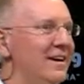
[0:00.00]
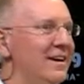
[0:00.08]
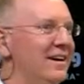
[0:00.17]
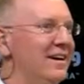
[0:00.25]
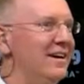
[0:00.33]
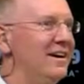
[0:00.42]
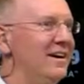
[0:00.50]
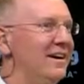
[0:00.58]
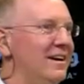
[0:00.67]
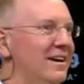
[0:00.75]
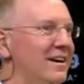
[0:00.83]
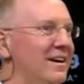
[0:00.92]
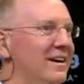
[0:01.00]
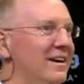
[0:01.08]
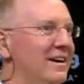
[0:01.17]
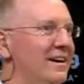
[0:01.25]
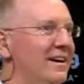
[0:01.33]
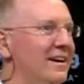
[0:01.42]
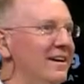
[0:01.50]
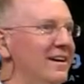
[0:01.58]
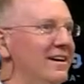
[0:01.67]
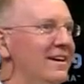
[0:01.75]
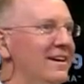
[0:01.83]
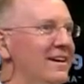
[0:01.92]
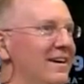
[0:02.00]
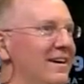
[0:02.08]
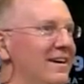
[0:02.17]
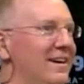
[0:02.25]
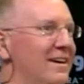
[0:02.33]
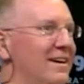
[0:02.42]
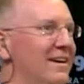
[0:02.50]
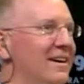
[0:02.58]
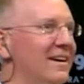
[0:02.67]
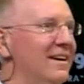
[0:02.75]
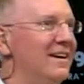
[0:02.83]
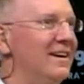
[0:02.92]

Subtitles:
[no speech]